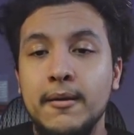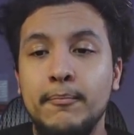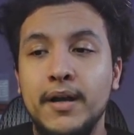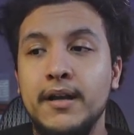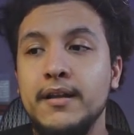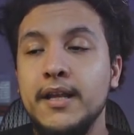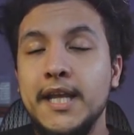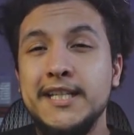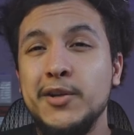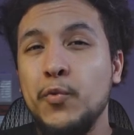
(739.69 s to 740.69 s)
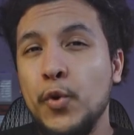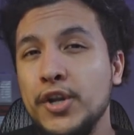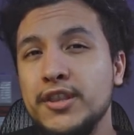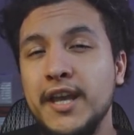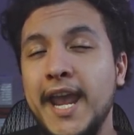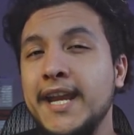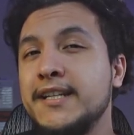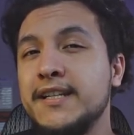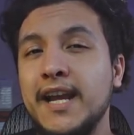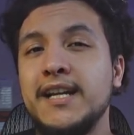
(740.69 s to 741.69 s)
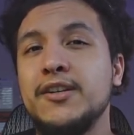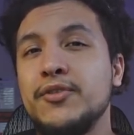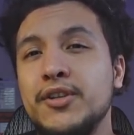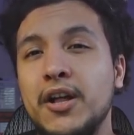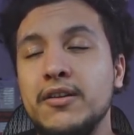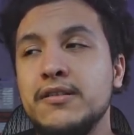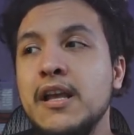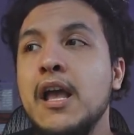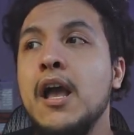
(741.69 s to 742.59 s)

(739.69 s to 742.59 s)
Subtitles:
But is it worth the $800 to $900?